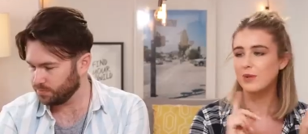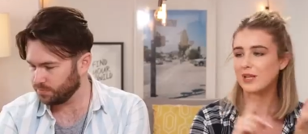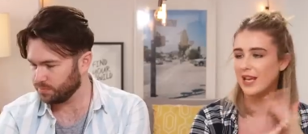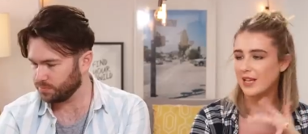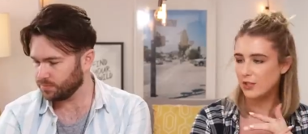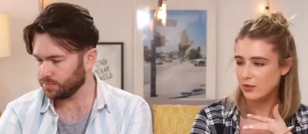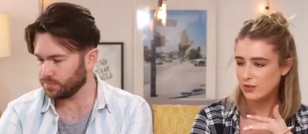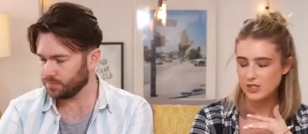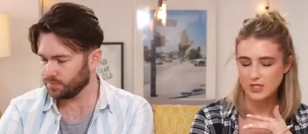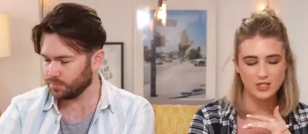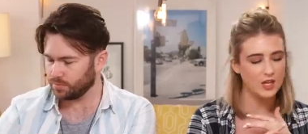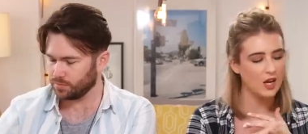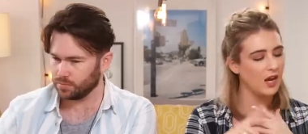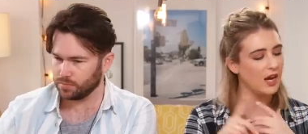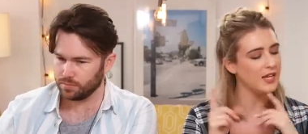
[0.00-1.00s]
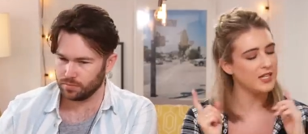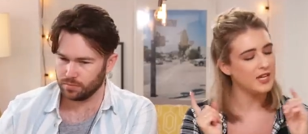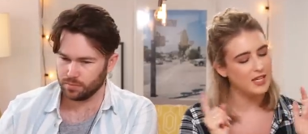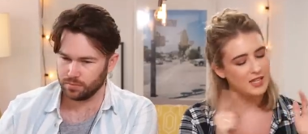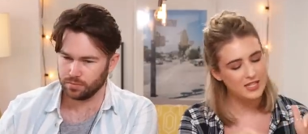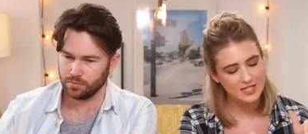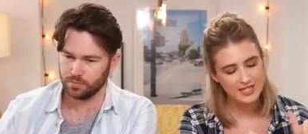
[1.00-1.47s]
Speaker 1: we let you decide.
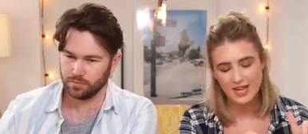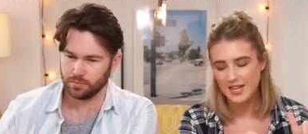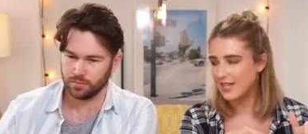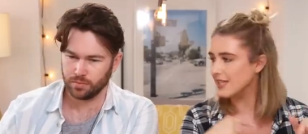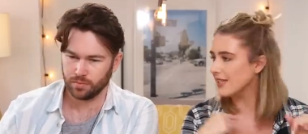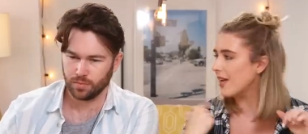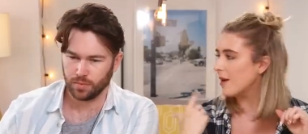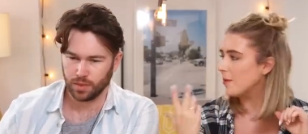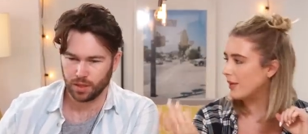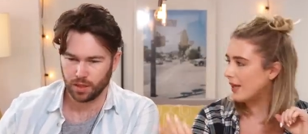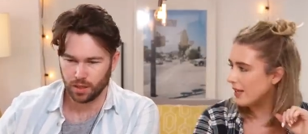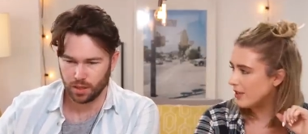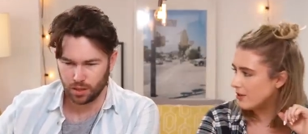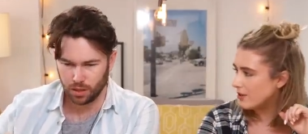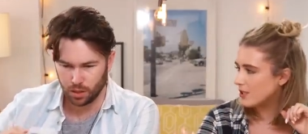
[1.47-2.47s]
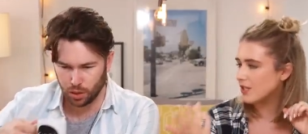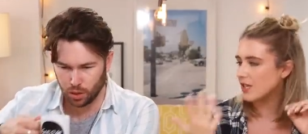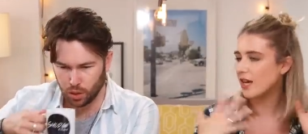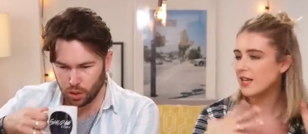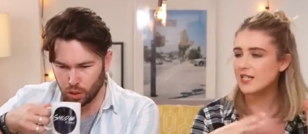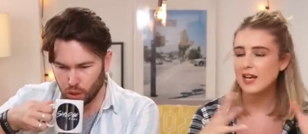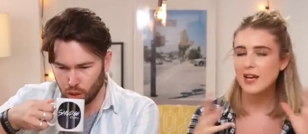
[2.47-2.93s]
The snack in there, we let you
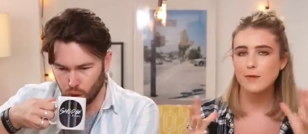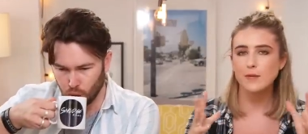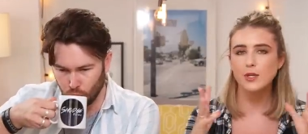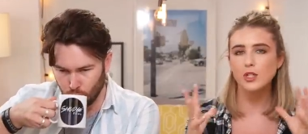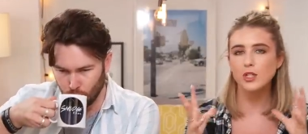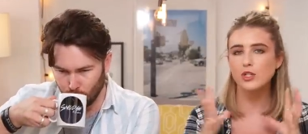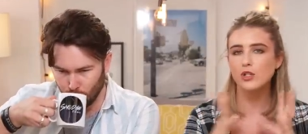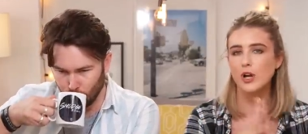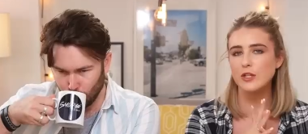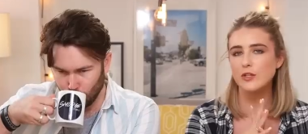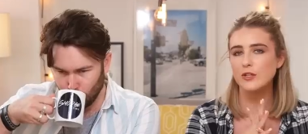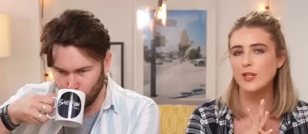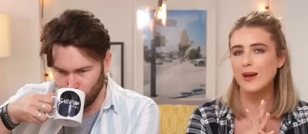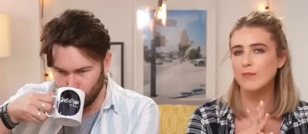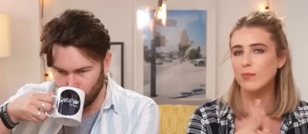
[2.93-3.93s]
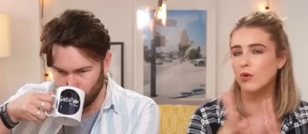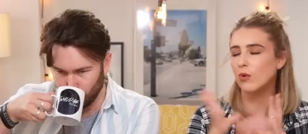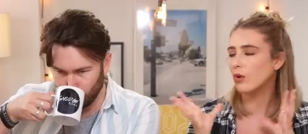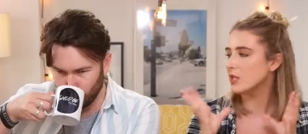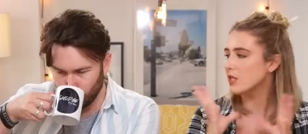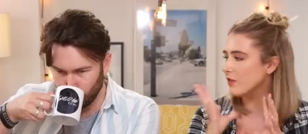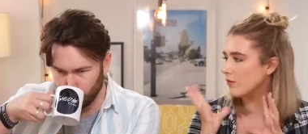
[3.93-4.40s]
decide. And we're going to try do that
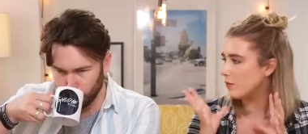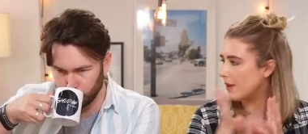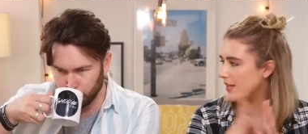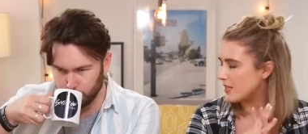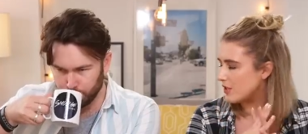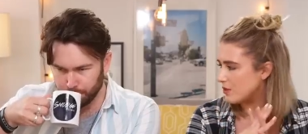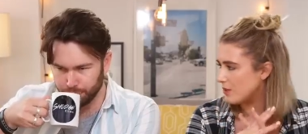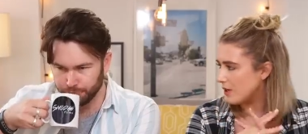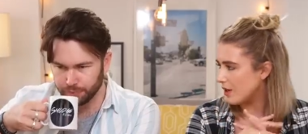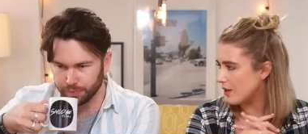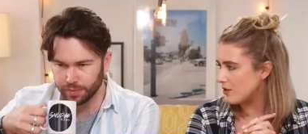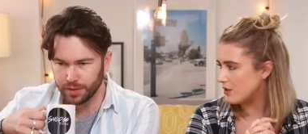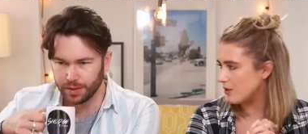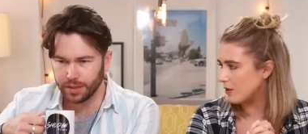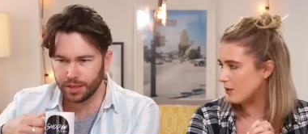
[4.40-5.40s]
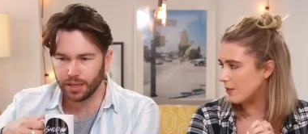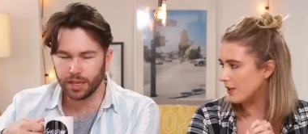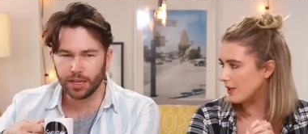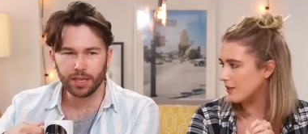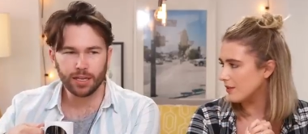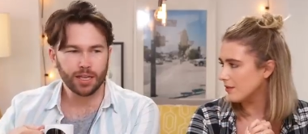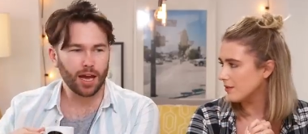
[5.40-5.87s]
more on different places we go to, aren't
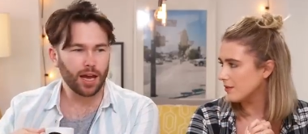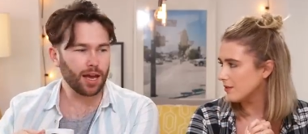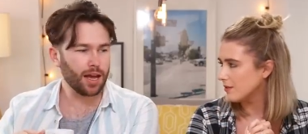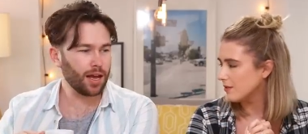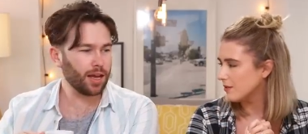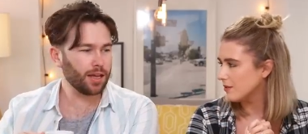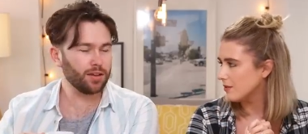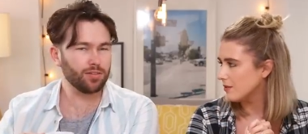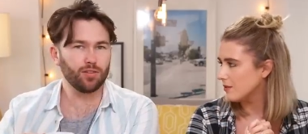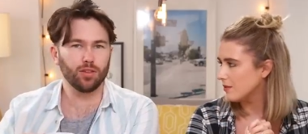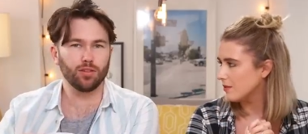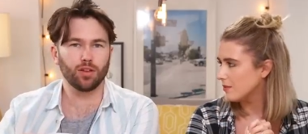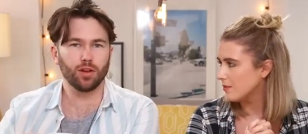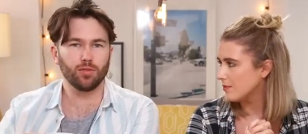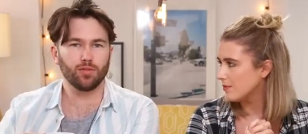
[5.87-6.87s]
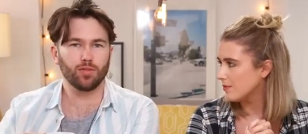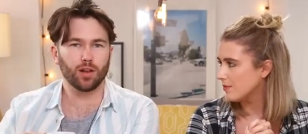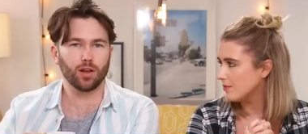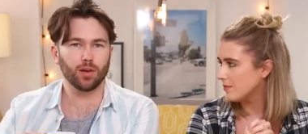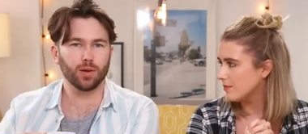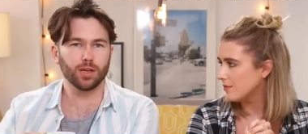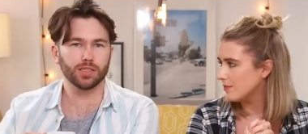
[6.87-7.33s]
we?
Speaker 2: Yeah, and if you don't
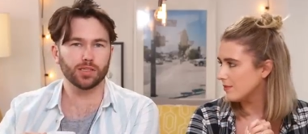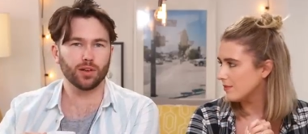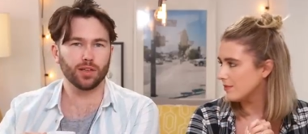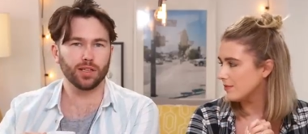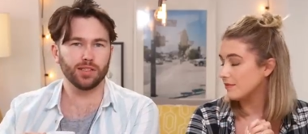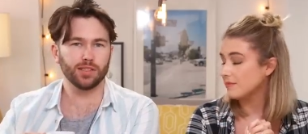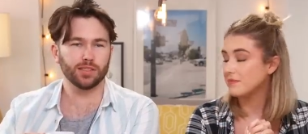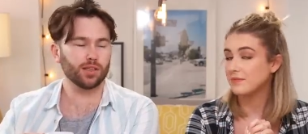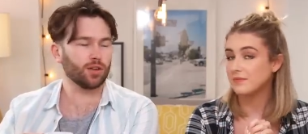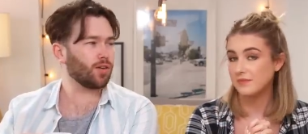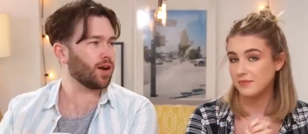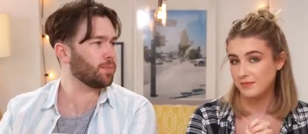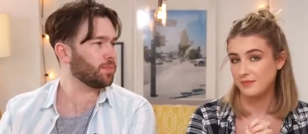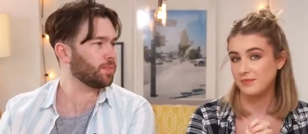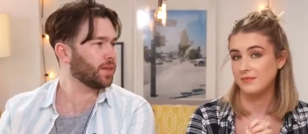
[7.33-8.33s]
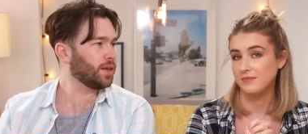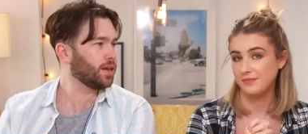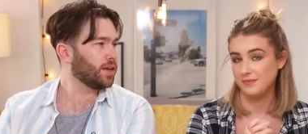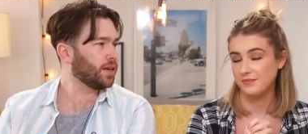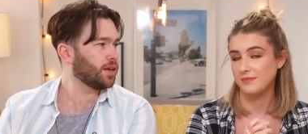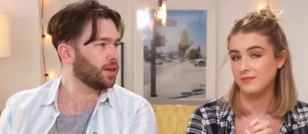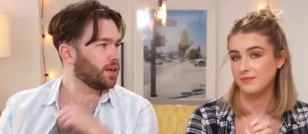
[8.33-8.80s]
follow us on Instagram,
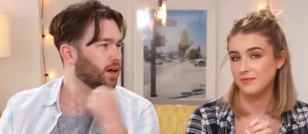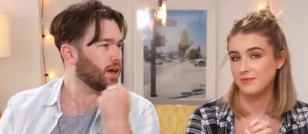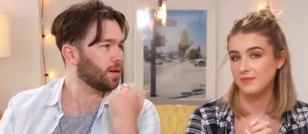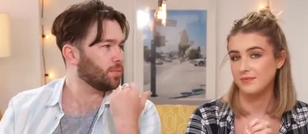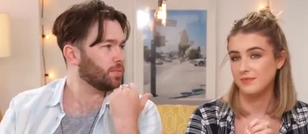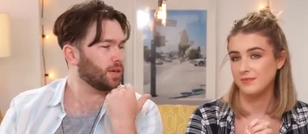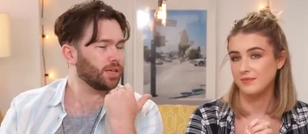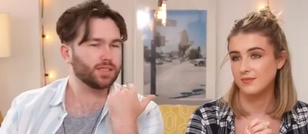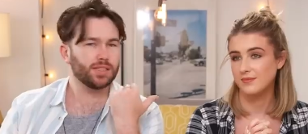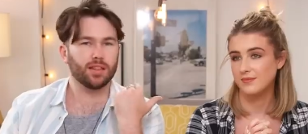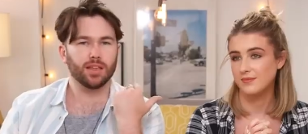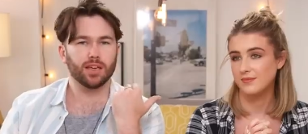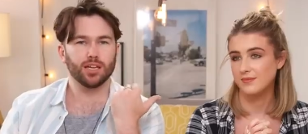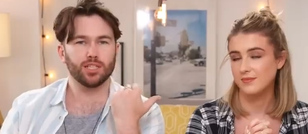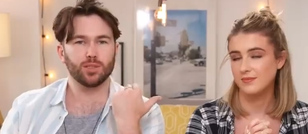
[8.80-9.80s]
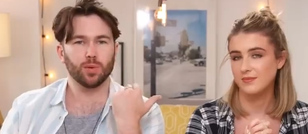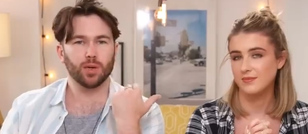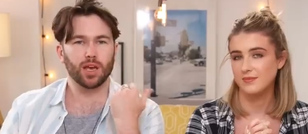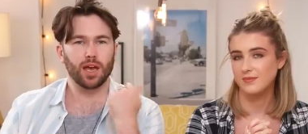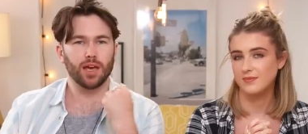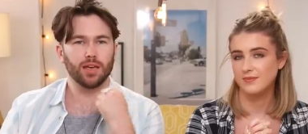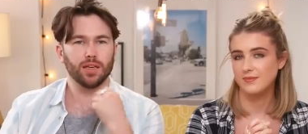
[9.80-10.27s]
um, it's in the kitchen with
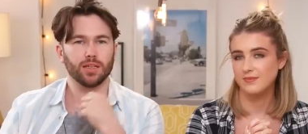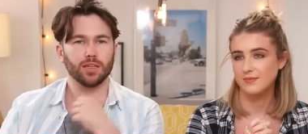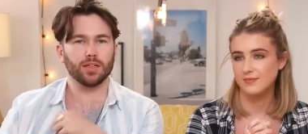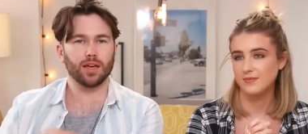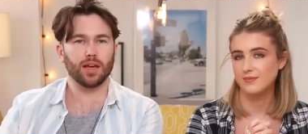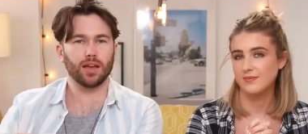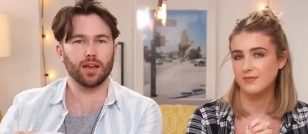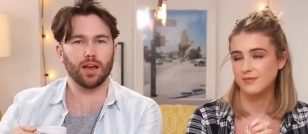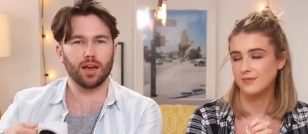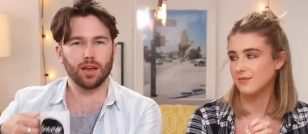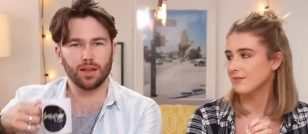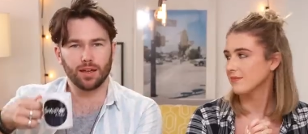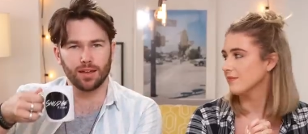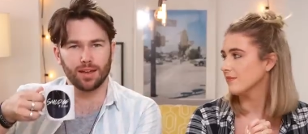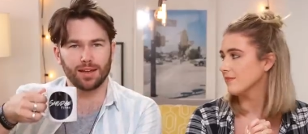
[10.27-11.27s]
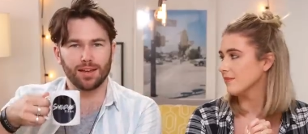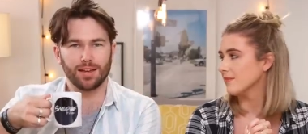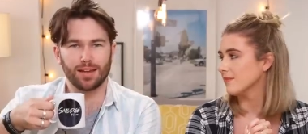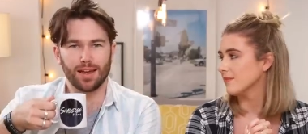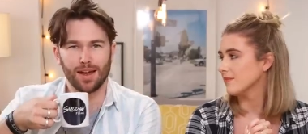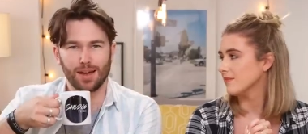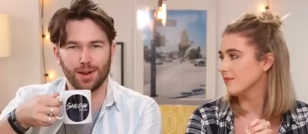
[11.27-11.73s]
Kate and uh,
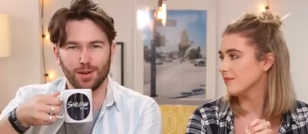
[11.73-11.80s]
at